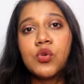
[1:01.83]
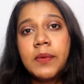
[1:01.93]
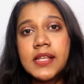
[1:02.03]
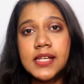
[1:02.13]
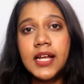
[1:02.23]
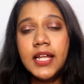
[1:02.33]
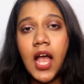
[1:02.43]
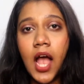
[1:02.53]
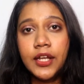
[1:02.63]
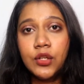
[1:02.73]
So
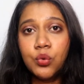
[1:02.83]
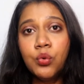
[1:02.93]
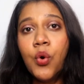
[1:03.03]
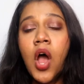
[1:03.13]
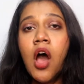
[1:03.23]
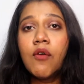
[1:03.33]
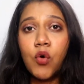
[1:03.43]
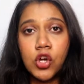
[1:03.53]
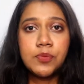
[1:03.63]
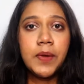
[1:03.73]
basically I do
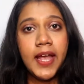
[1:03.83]
wash my